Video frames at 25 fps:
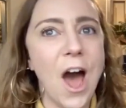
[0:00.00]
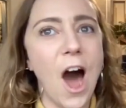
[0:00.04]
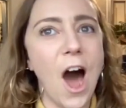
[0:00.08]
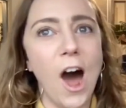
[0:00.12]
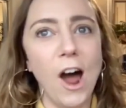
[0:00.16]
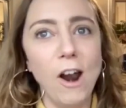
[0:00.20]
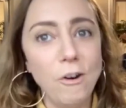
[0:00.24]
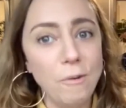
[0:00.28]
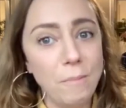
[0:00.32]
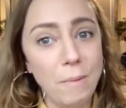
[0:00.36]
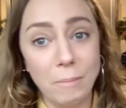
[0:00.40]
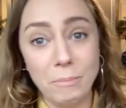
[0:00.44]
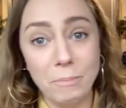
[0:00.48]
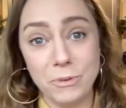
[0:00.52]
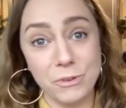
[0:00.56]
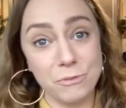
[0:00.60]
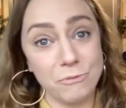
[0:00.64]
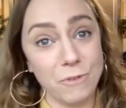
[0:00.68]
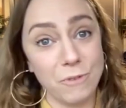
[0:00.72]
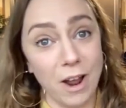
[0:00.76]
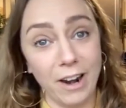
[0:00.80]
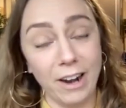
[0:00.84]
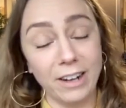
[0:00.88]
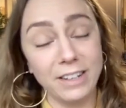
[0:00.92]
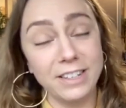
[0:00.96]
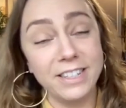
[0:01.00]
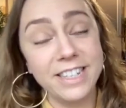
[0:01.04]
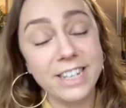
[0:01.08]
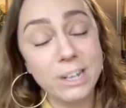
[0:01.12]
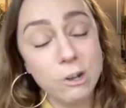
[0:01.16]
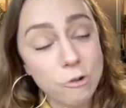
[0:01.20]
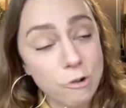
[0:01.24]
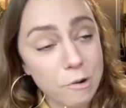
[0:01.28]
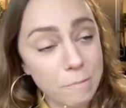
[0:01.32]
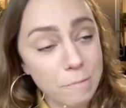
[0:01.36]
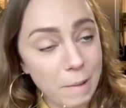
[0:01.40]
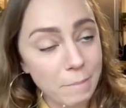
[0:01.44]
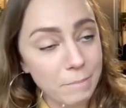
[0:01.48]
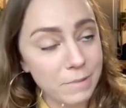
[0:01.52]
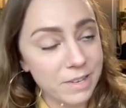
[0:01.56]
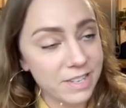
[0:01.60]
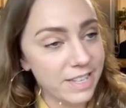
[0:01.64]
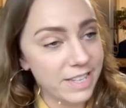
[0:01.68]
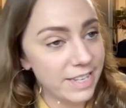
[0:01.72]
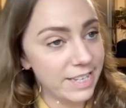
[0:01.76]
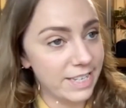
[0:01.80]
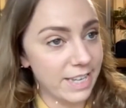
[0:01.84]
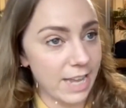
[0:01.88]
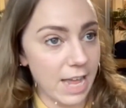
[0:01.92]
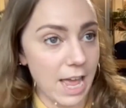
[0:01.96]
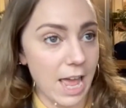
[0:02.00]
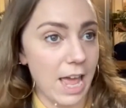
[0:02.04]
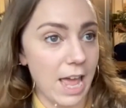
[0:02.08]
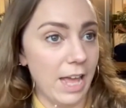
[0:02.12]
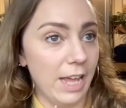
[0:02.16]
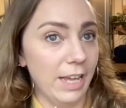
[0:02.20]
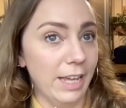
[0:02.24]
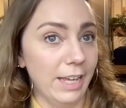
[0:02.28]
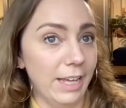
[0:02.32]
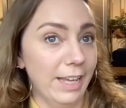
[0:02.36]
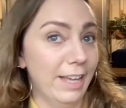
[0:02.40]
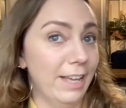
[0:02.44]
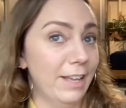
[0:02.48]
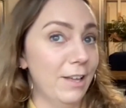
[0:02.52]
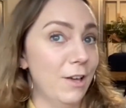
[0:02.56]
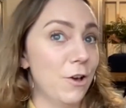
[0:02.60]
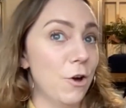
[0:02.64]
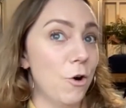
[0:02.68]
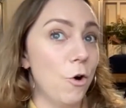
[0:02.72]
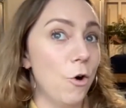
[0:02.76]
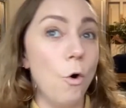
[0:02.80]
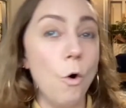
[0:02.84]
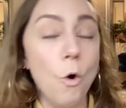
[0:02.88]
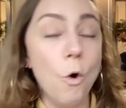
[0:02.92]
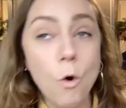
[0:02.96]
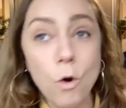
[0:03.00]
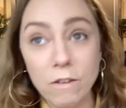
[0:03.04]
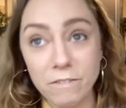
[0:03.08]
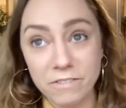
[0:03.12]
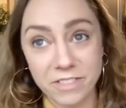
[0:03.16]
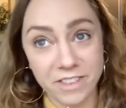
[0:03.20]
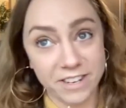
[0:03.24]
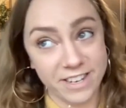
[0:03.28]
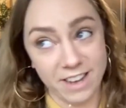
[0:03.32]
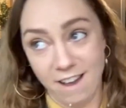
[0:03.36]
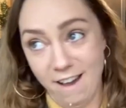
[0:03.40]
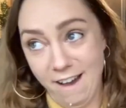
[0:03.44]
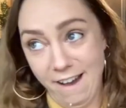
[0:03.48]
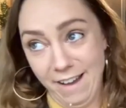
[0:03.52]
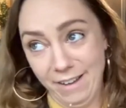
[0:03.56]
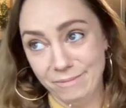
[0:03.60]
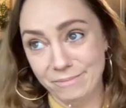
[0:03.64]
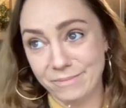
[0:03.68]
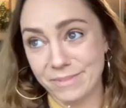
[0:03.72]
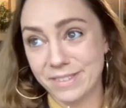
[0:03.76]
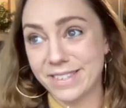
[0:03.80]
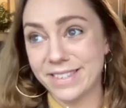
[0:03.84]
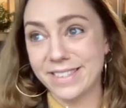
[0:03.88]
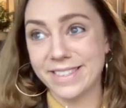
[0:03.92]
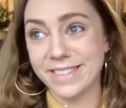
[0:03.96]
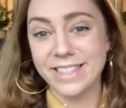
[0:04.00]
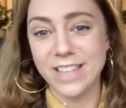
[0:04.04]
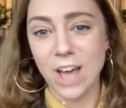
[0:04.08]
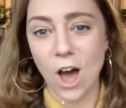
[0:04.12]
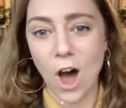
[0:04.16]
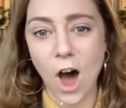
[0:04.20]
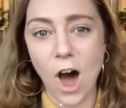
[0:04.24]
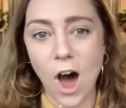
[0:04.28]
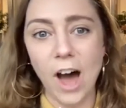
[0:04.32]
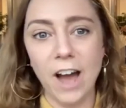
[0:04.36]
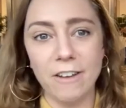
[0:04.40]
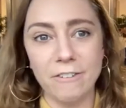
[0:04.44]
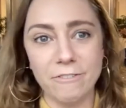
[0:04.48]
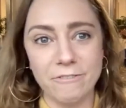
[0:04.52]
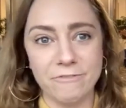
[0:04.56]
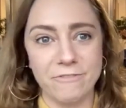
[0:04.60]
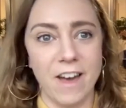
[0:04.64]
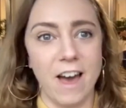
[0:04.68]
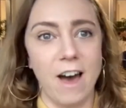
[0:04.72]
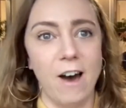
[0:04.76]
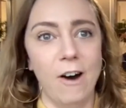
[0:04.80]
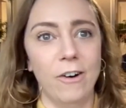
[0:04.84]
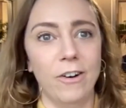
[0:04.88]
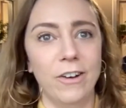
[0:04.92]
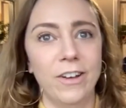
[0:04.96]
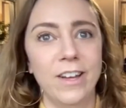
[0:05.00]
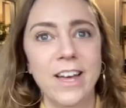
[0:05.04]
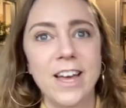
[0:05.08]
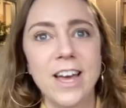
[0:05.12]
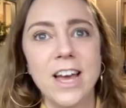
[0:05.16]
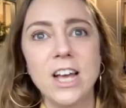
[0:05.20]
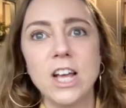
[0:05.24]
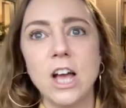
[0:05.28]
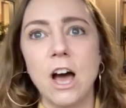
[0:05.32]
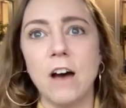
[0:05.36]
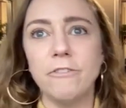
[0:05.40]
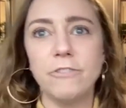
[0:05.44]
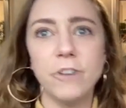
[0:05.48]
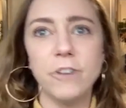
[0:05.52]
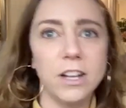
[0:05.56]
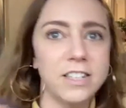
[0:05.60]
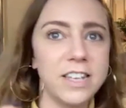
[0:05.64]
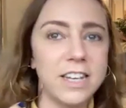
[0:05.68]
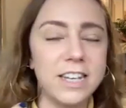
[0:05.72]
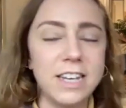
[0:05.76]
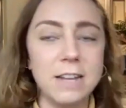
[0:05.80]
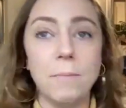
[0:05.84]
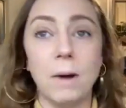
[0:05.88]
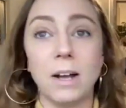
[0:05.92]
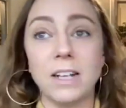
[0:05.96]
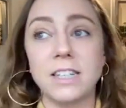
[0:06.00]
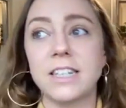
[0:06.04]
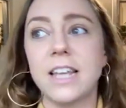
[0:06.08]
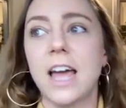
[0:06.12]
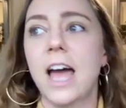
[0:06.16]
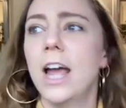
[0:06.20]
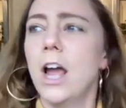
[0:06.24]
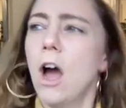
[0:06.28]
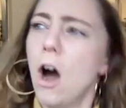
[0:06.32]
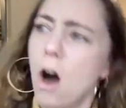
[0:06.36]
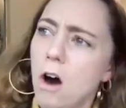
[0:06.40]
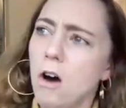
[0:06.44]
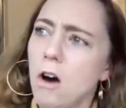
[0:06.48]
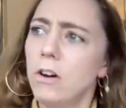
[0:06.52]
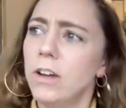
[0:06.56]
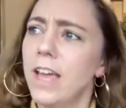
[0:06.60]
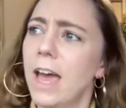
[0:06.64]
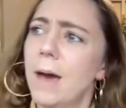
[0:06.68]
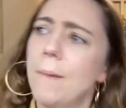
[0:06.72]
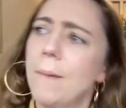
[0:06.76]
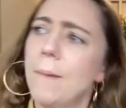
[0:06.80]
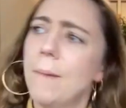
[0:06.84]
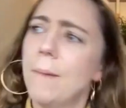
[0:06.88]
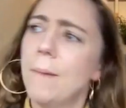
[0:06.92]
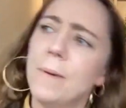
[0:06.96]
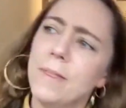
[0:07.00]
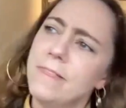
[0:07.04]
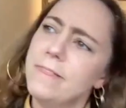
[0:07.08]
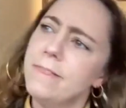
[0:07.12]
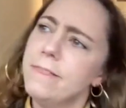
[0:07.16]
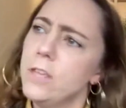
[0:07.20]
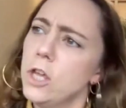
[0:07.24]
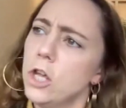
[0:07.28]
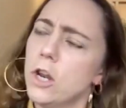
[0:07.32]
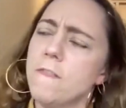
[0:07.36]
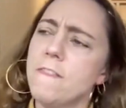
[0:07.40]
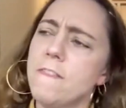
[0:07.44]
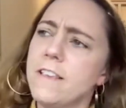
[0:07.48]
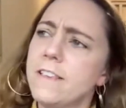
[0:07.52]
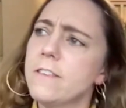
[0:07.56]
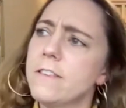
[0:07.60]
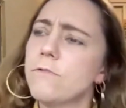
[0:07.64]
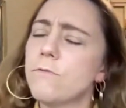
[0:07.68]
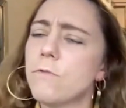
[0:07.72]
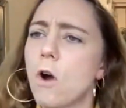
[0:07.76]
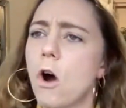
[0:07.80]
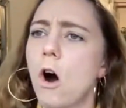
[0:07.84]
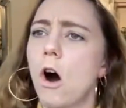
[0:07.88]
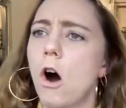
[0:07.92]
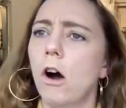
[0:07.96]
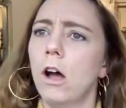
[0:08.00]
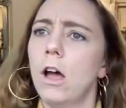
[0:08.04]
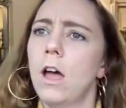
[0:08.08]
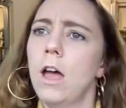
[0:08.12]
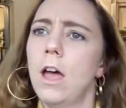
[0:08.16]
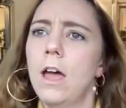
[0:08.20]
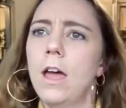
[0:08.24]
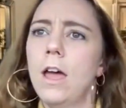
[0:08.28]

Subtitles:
I remember as a run, I still remember to this day all of the times that I felt a first AD might say, oh yeah, but this is wrong.